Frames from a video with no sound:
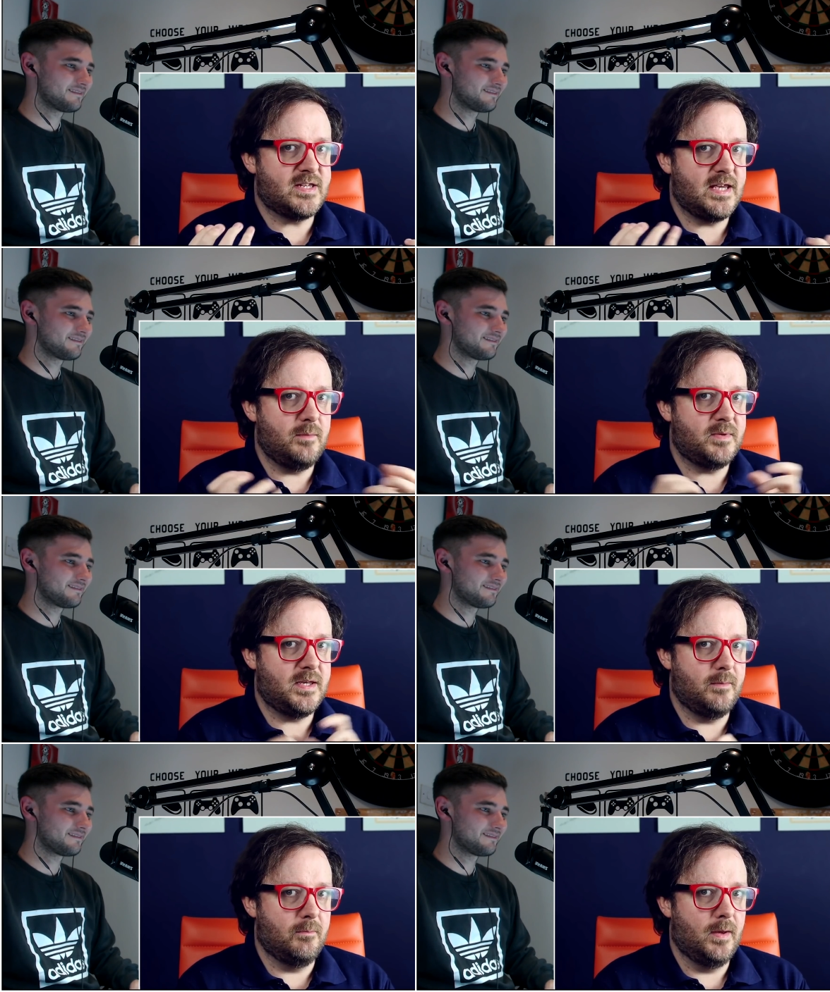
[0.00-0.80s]
Speaker 1: tipped
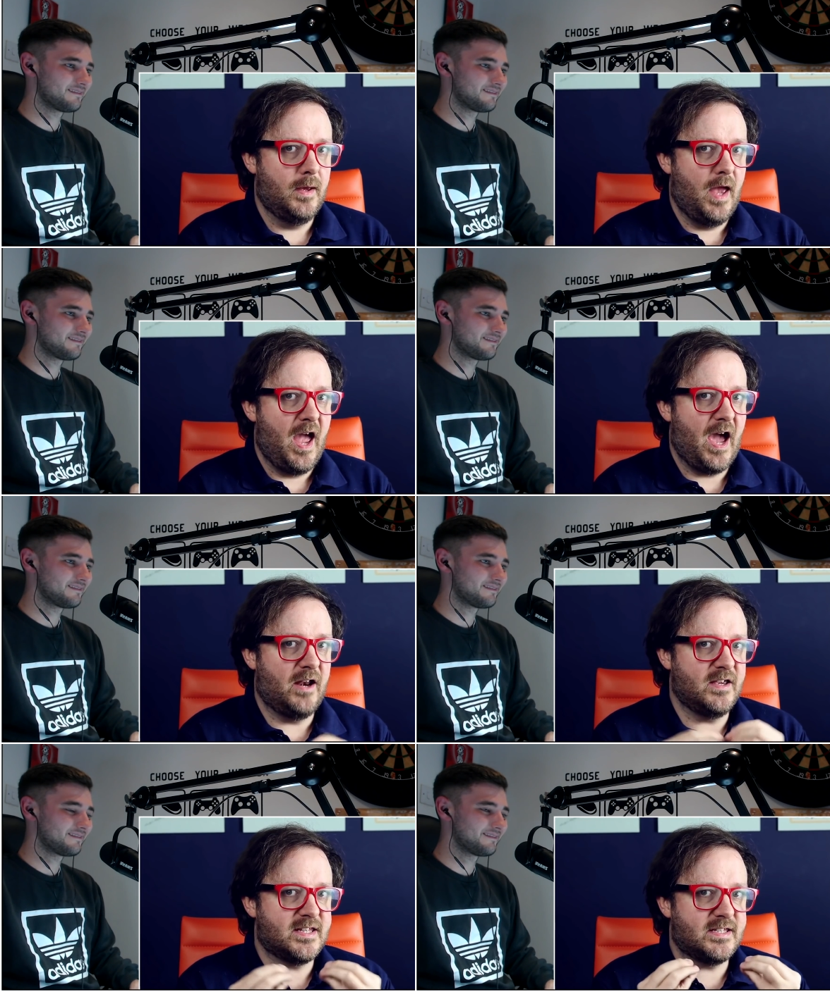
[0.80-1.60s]
him
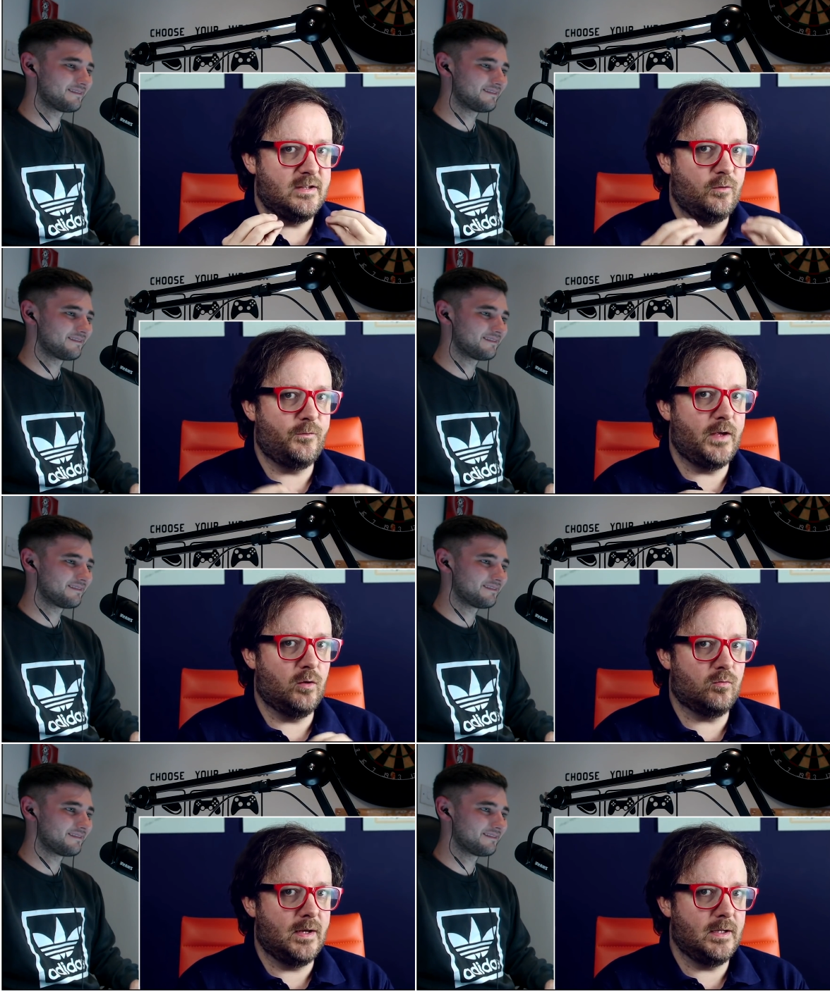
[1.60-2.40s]
and I still
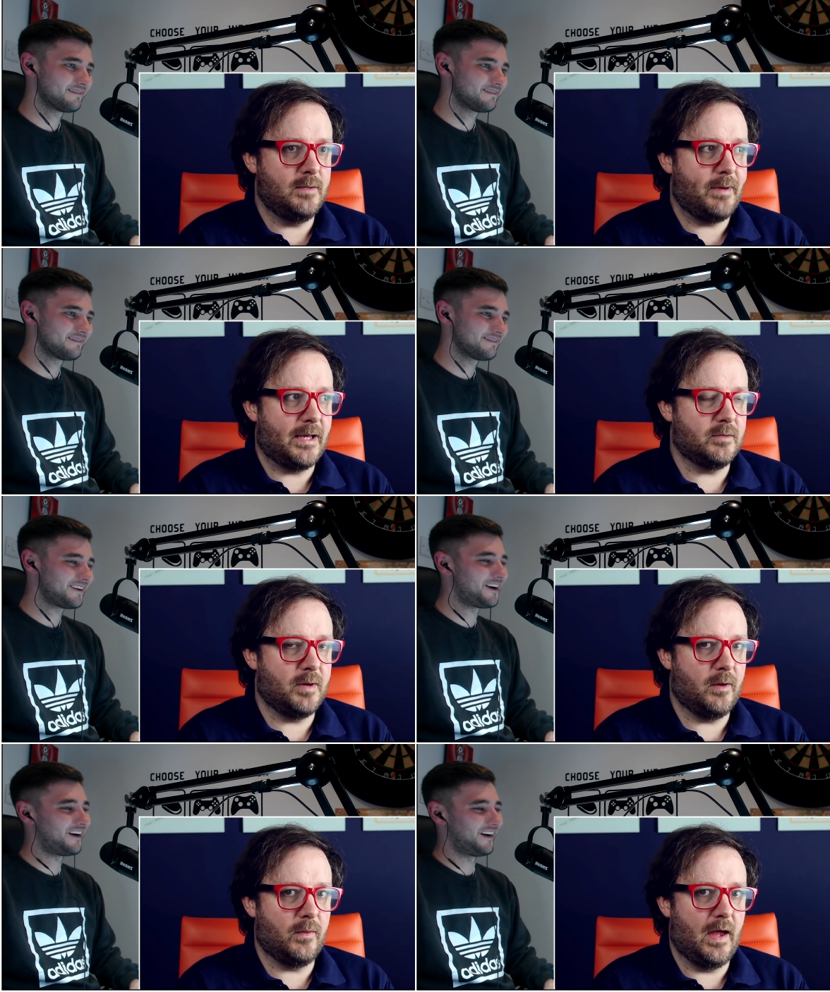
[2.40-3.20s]
feel really bad
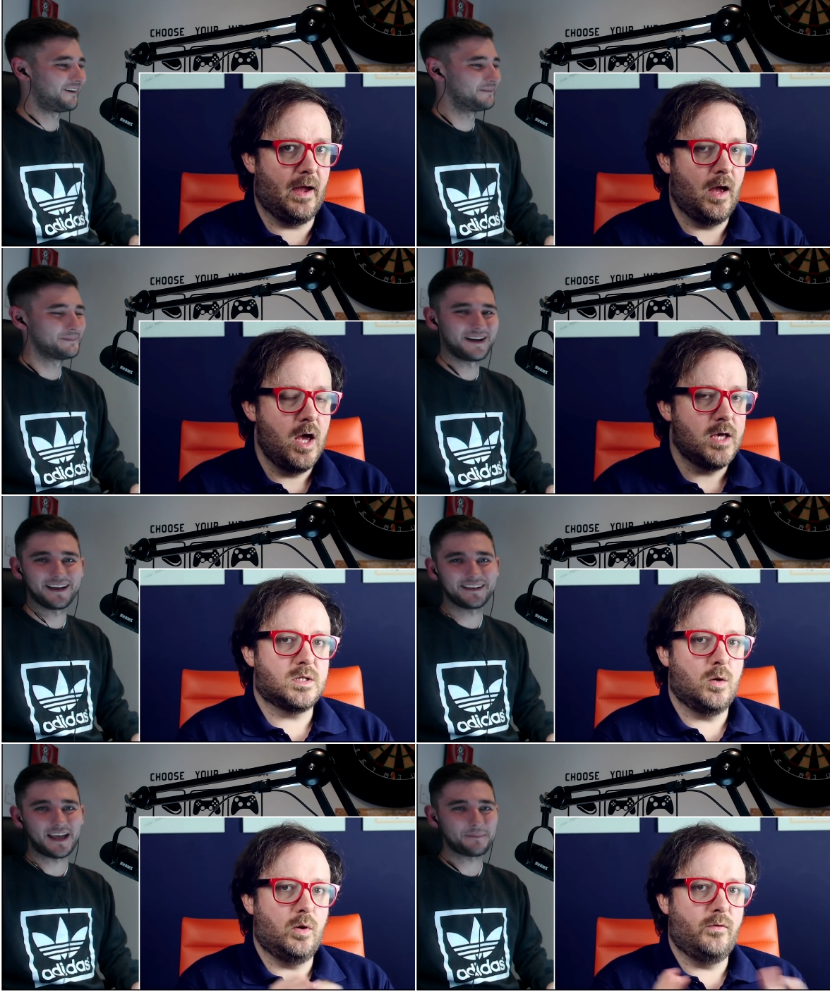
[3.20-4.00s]
Speaker 2: about oh, that. Oh man!
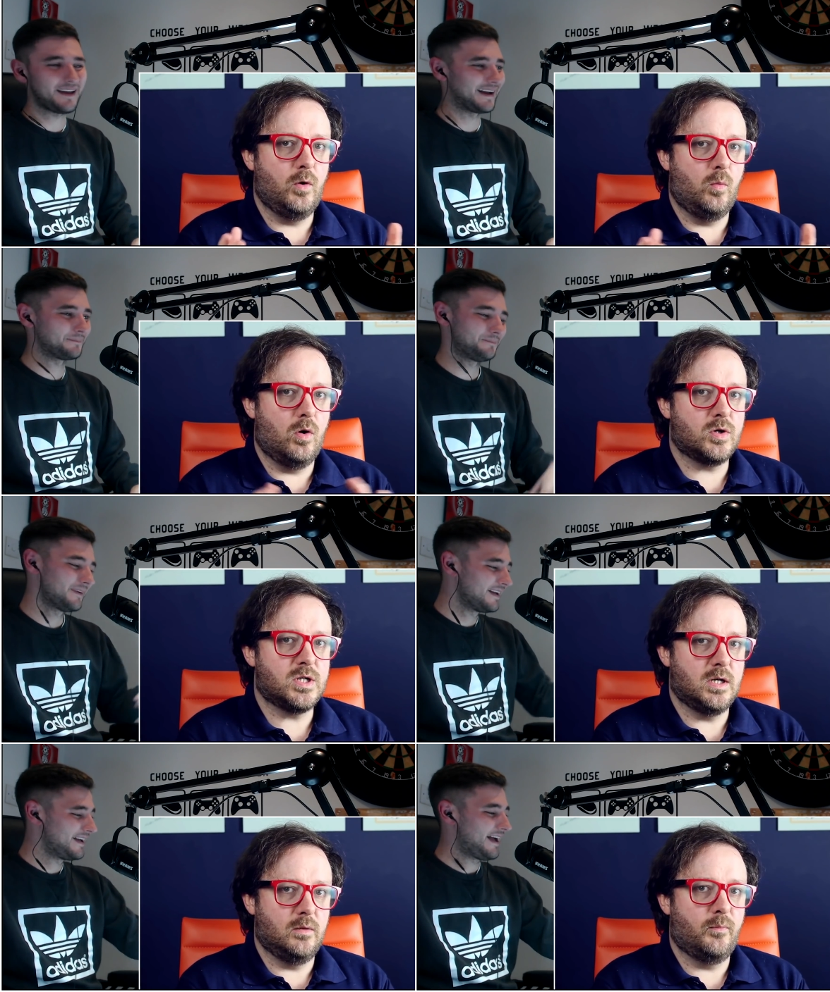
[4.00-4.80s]
So if you're I,
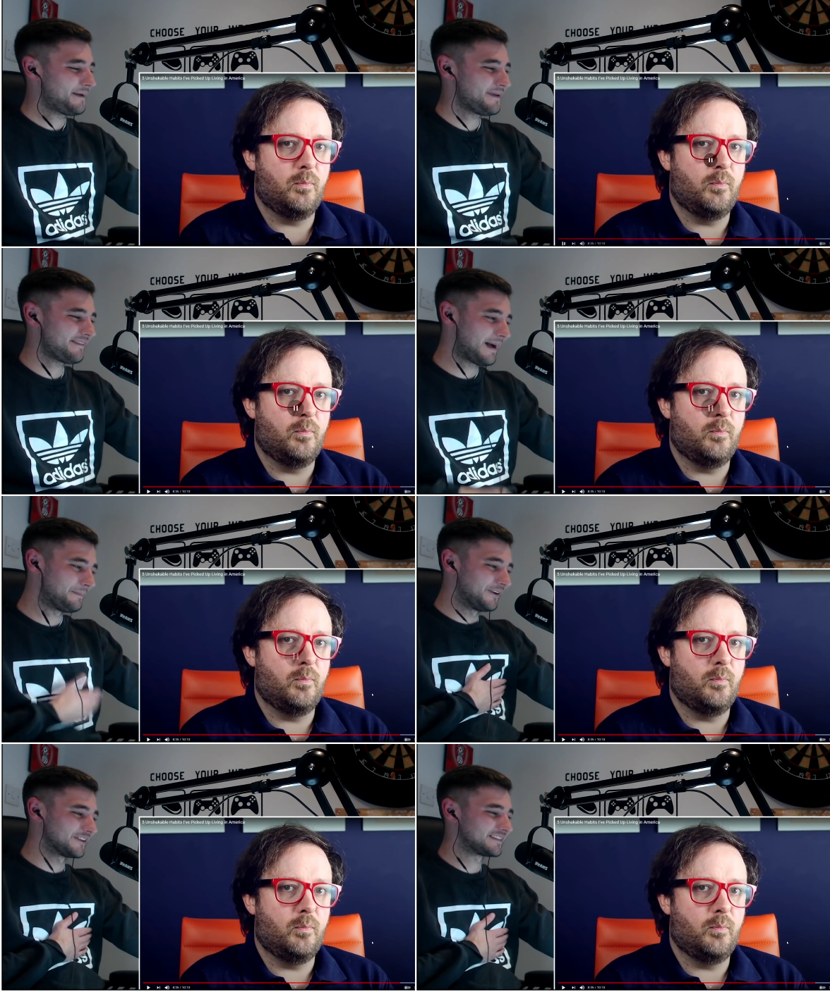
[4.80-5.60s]
watching, I bet our
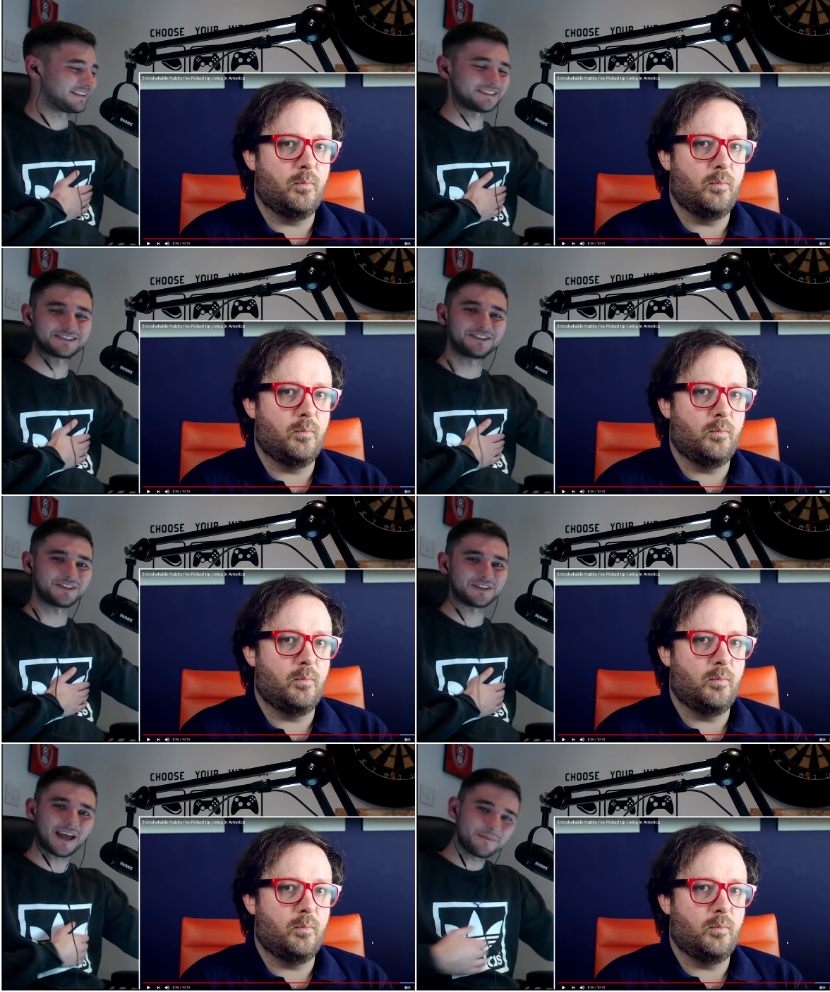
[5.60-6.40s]
bartender's
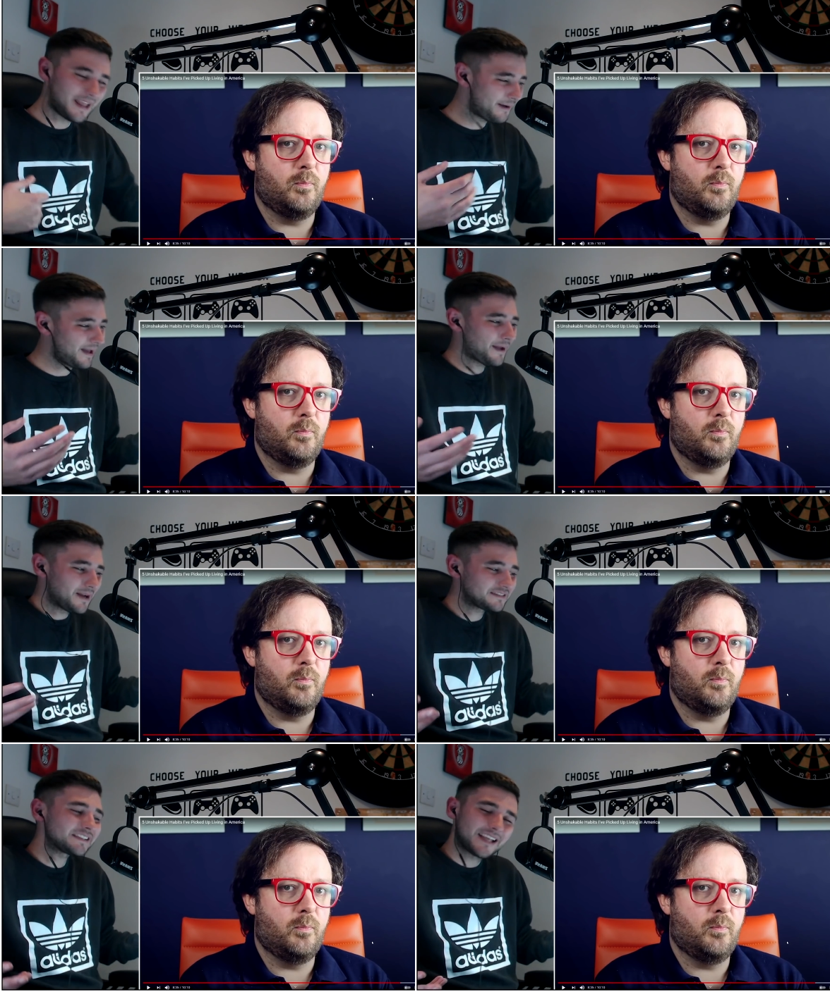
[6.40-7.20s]
good. I mean, I, I,
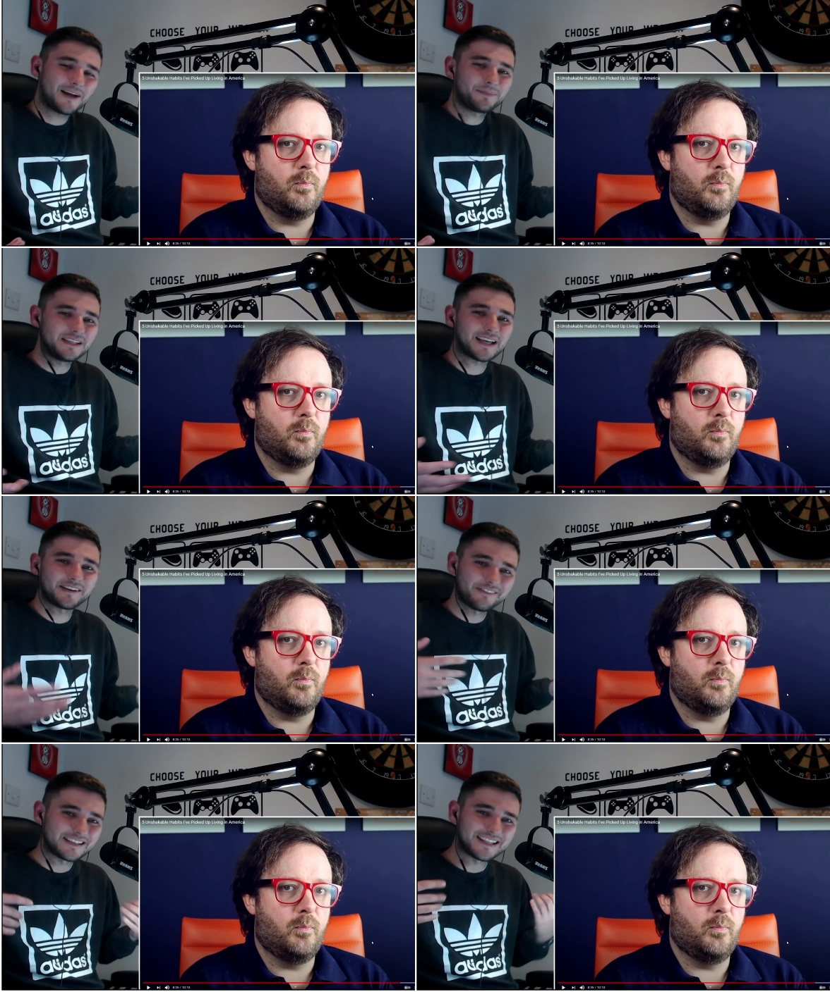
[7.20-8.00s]
imagine he's happy. He's had a
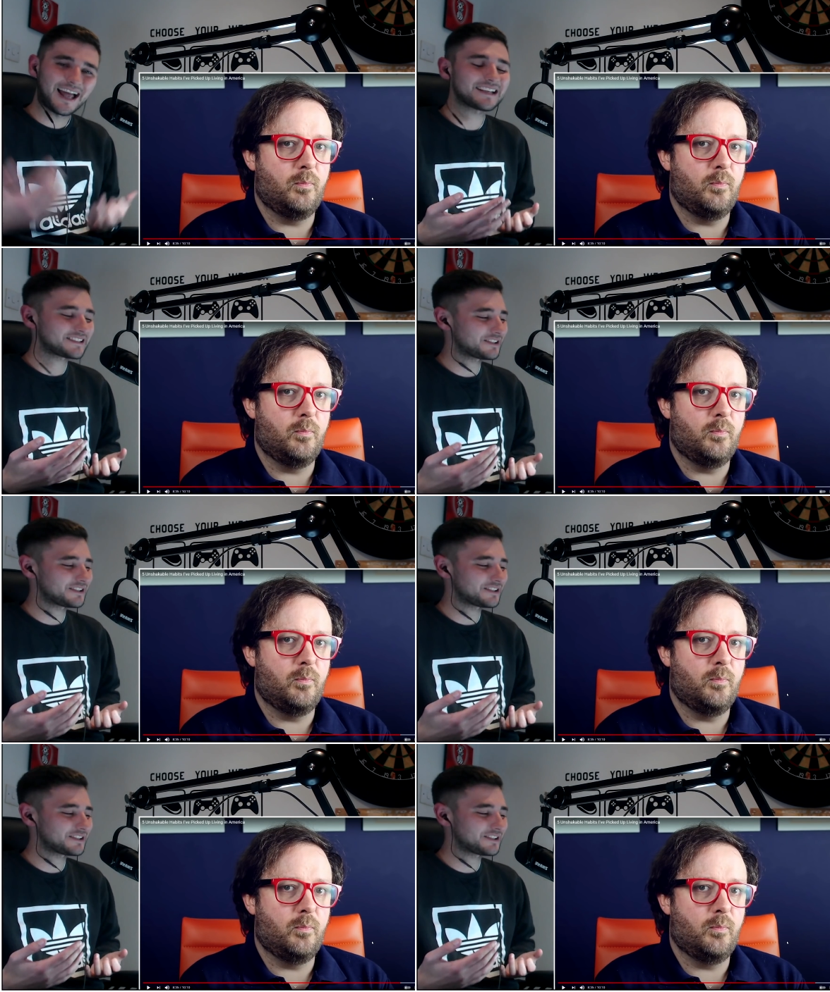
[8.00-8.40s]
fantastic